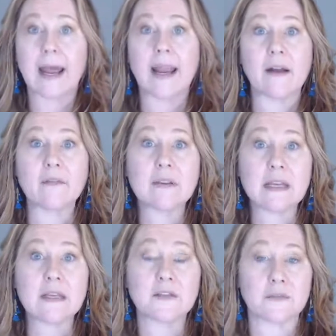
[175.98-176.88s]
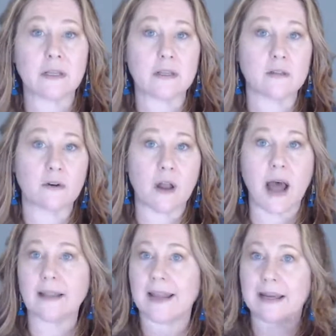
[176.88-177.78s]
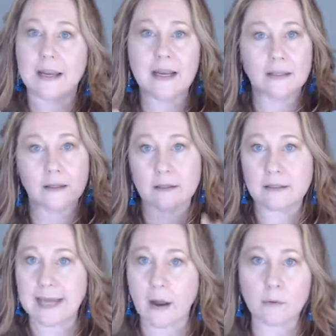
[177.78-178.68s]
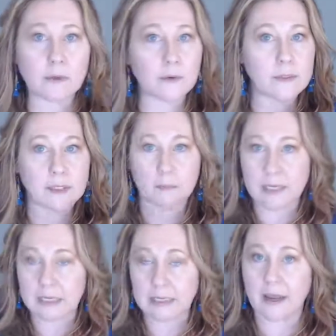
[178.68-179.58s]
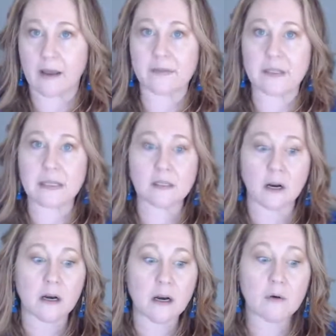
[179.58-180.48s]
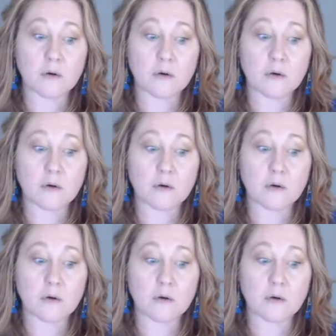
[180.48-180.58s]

and everything is free. These are not like little downloads and PDFs. These are